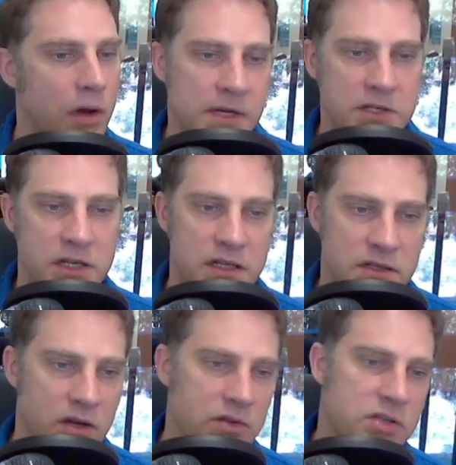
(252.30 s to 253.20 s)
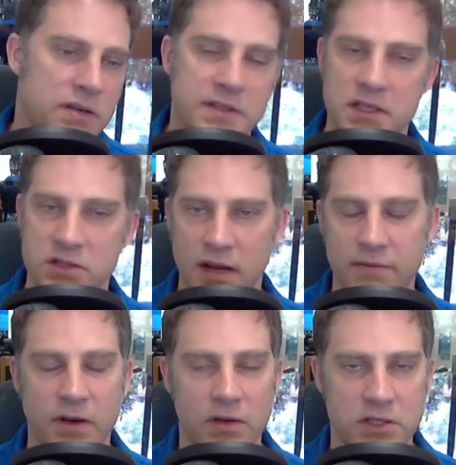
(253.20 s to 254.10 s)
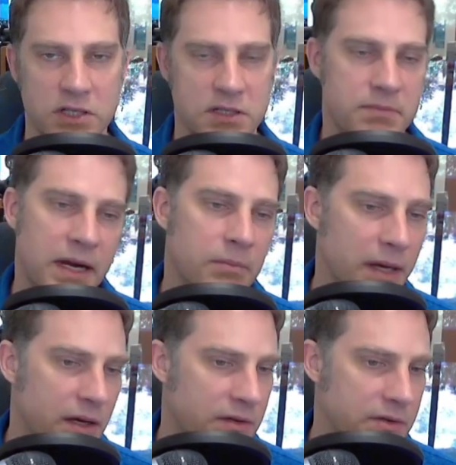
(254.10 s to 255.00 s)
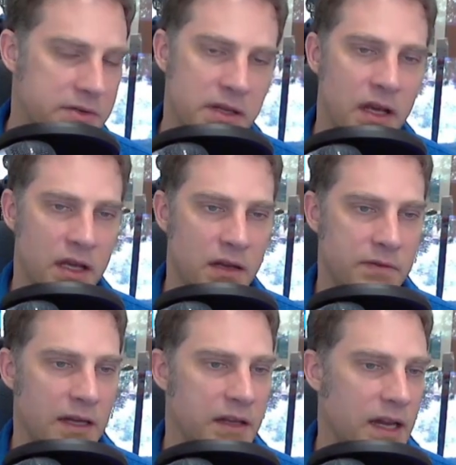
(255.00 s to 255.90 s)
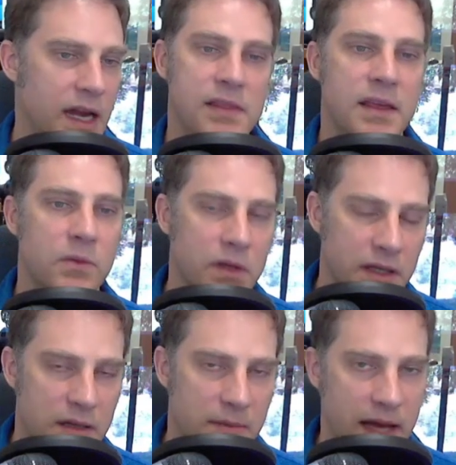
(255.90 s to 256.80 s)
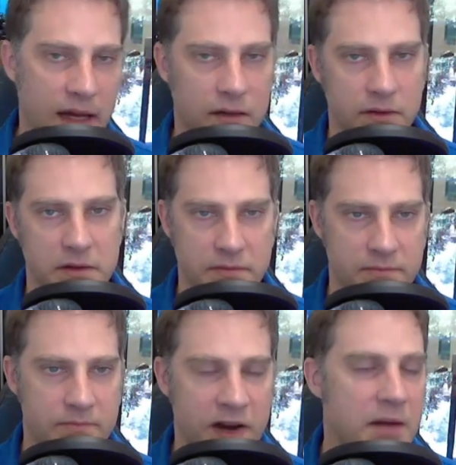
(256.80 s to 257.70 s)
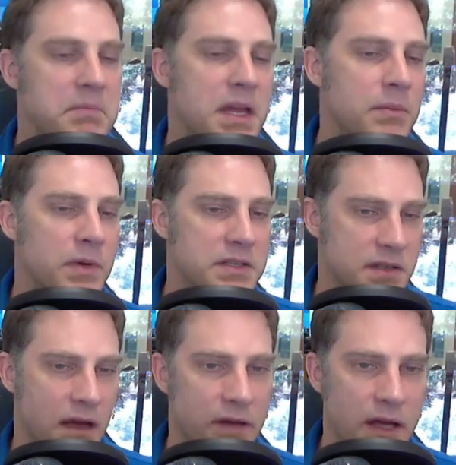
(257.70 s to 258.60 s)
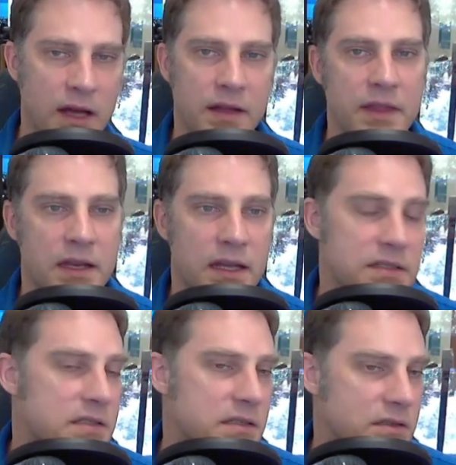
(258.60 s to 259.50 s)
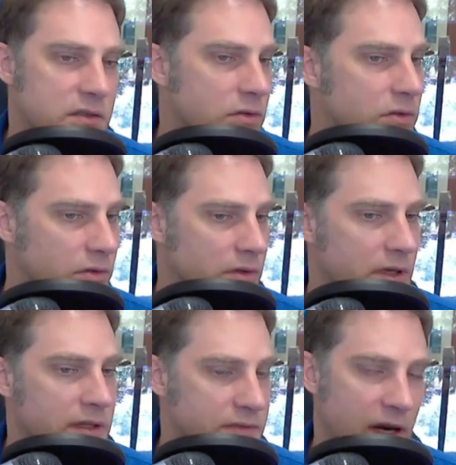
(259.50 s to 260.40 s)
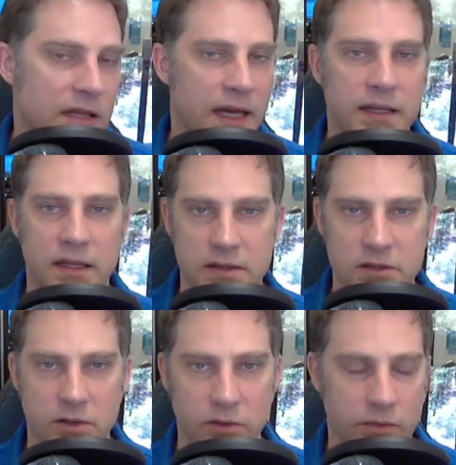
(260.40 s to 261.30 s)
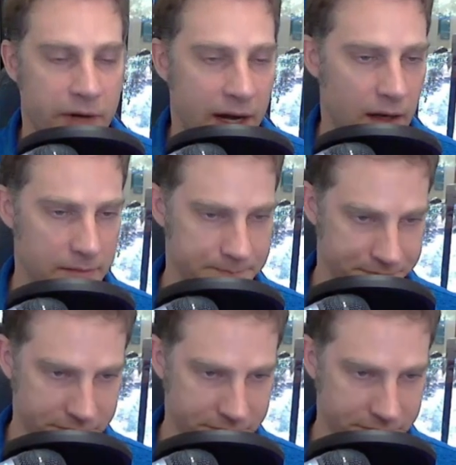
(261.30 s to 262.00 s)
images, no services, your info is just bare bones, you've not done anything really in the back end other than the very minimum stuff, then it's very unlikely that you'll rank,